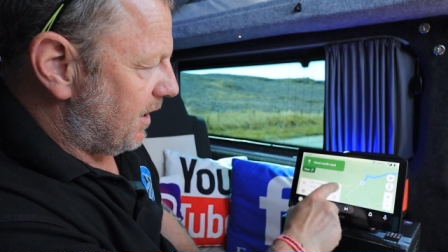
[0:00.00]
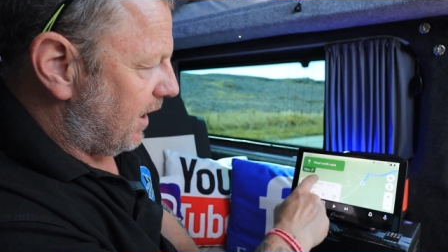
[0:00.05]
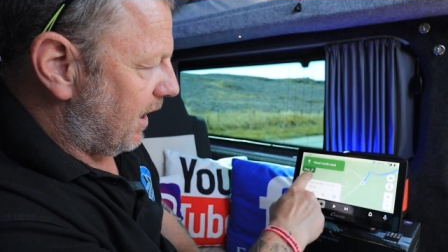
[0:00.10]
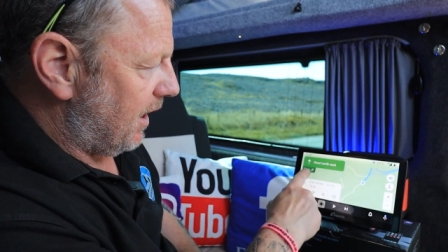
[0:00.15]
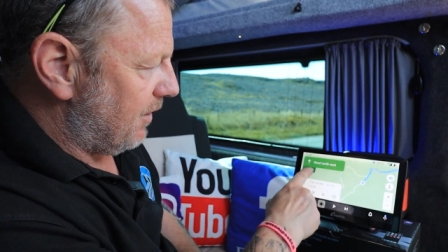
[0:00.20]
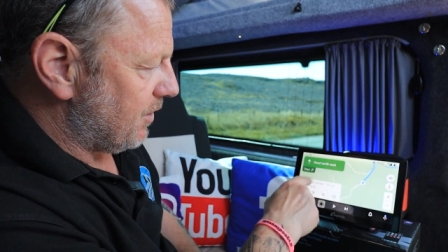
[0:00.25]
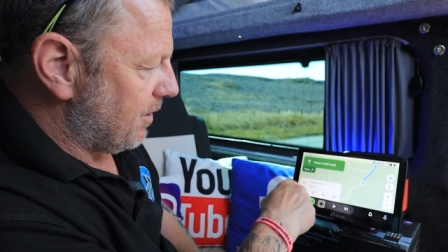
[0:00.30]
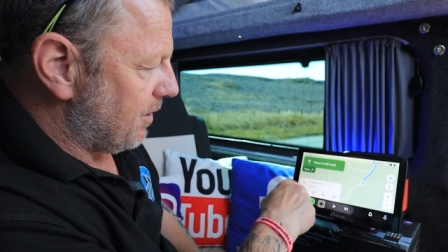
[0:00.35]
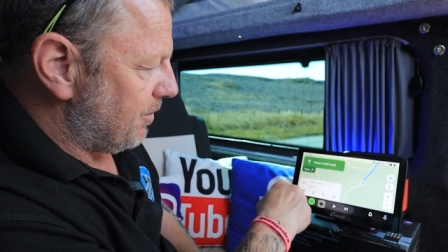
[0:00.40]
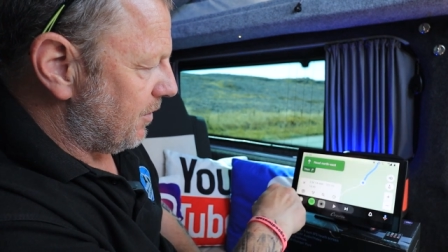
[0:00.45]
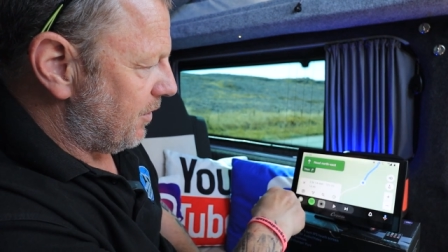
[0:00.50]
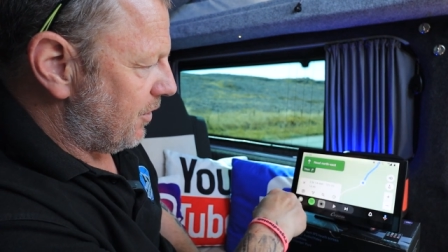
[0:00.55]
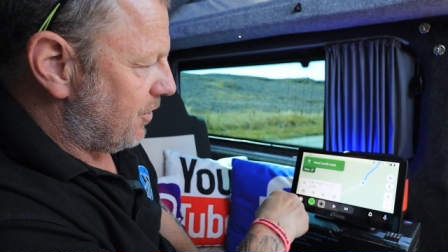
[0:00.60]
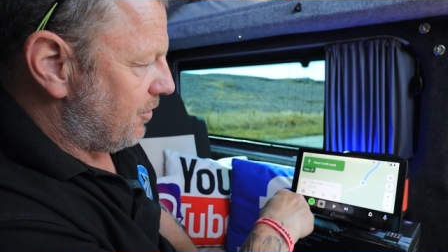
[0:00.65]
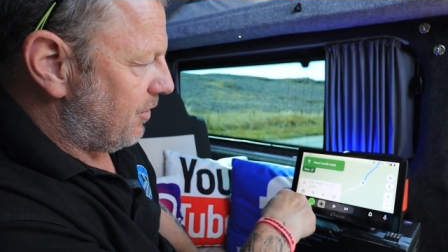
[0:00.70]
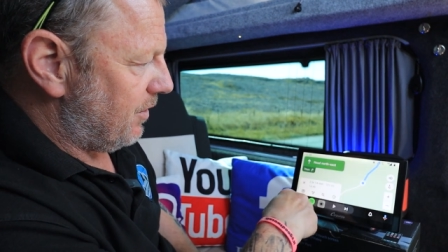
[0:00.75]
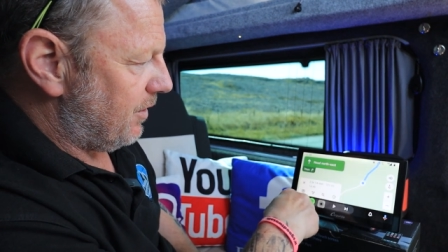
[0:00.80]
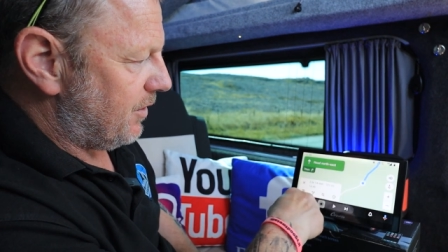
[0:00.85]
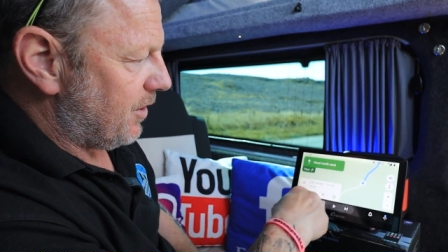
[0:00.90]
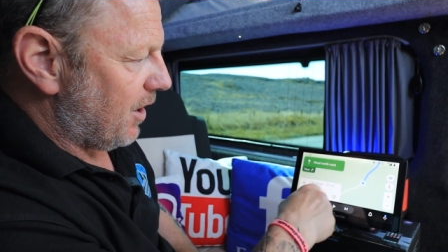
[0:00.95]
It gives up the
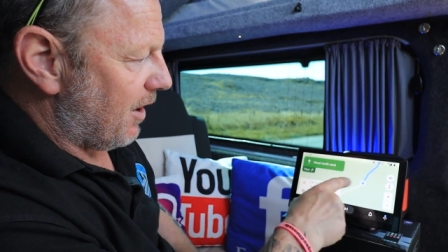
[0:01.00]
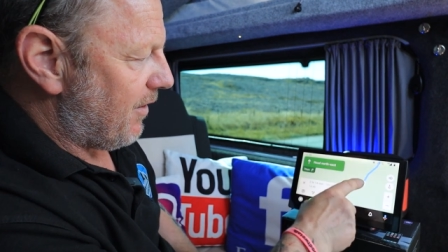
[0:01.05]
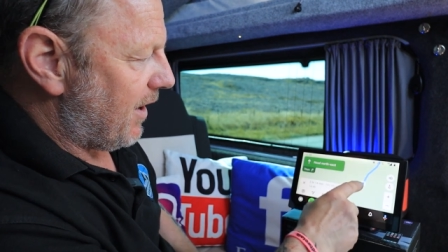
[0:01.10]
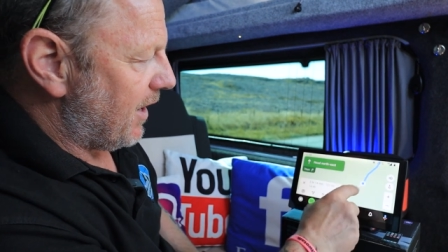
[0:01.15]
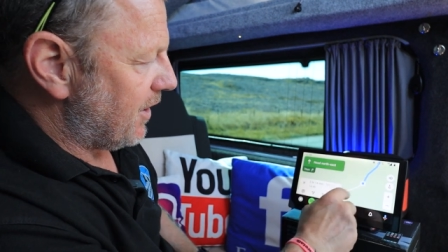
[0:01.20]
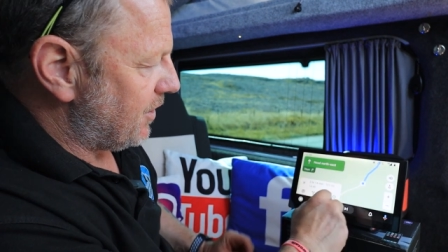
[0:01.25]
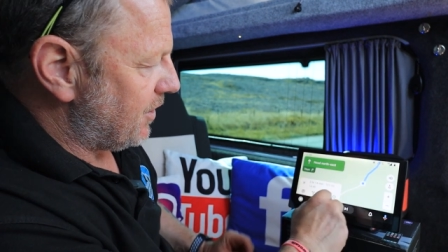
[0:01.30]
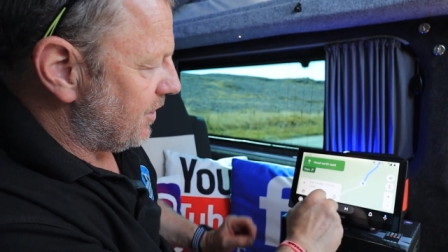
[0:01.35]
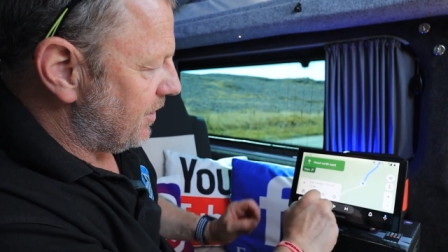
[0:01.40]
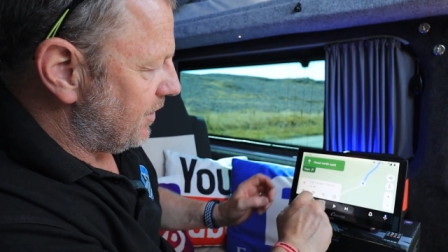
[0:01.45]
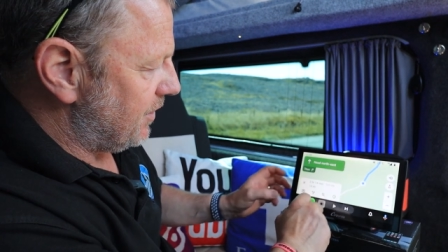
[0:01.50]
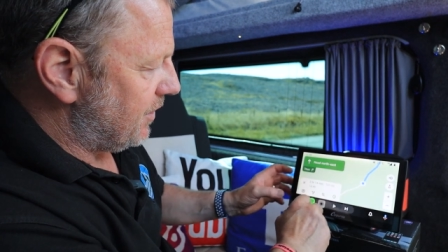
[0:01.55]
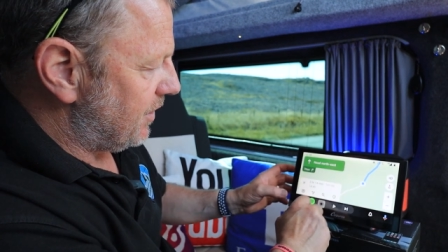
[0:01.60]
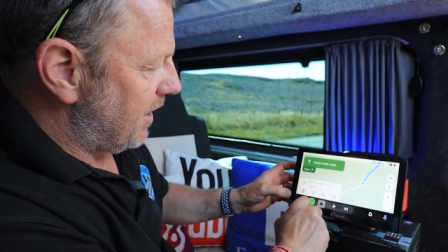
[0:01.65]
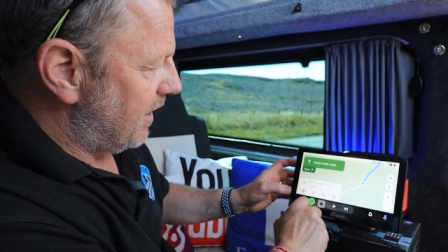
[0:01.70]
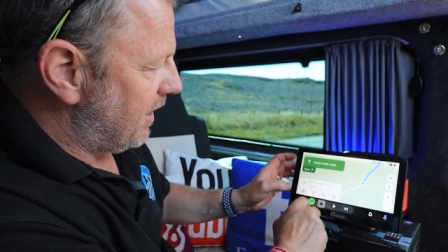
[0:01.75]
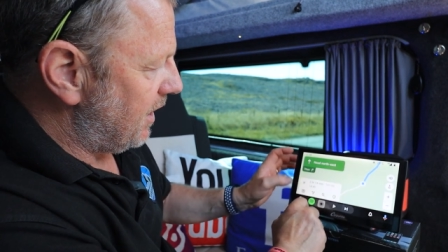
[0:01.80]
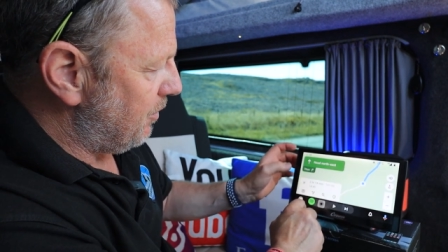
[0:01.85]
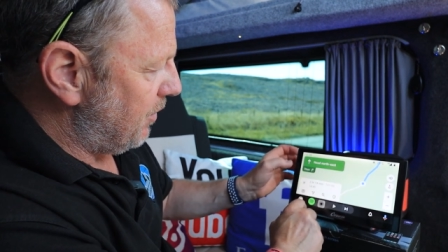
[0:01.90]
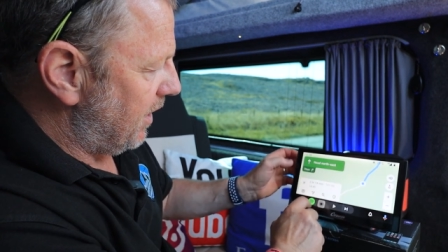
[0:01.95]
directions,
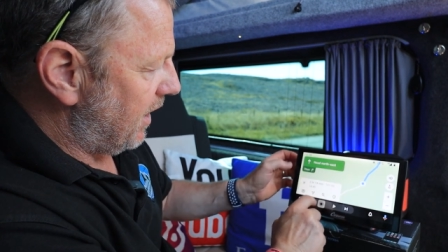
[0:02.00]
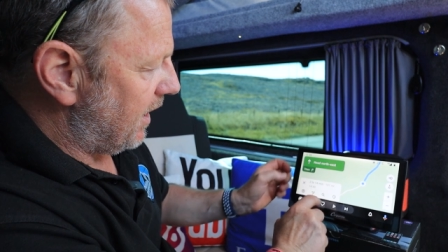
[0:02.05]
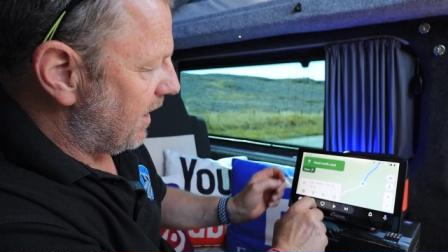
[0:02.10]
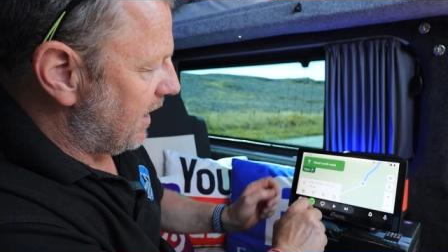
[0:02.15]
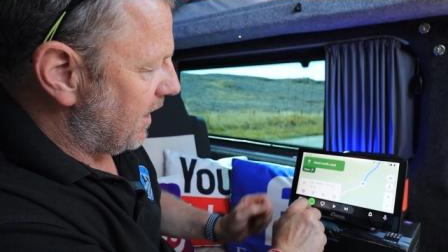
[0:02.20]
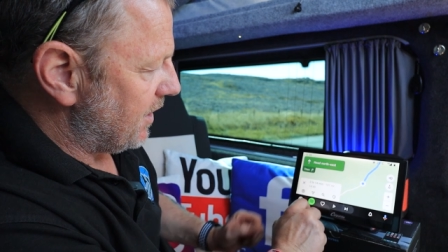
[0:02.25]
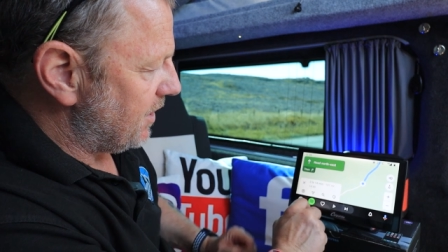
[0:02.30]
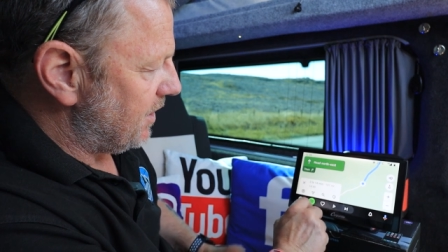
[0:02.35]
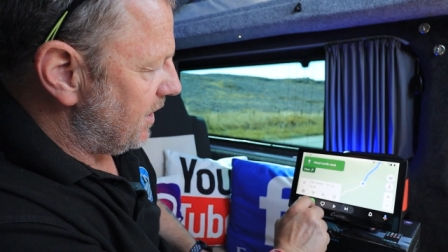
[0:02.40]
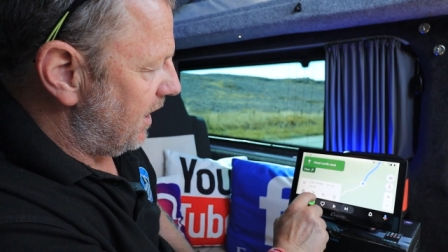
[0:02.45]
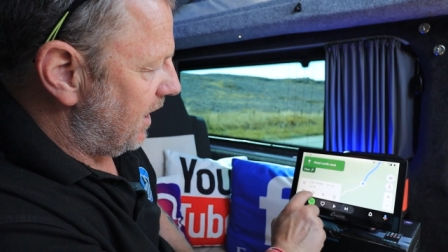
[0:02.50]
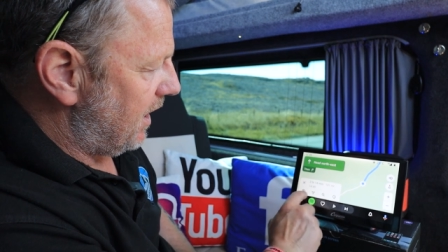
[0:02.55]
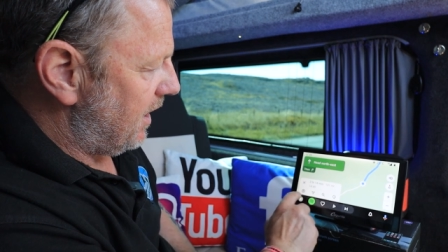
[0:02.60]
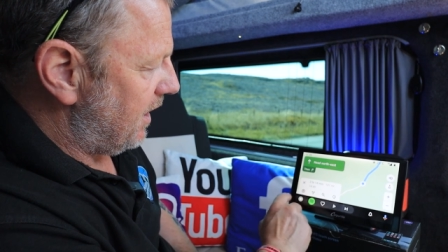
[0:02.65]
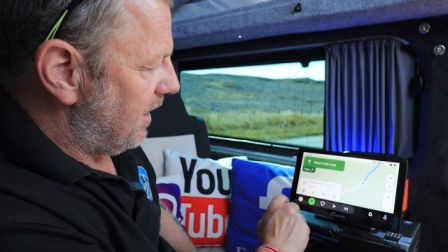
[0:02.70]
and then we can actually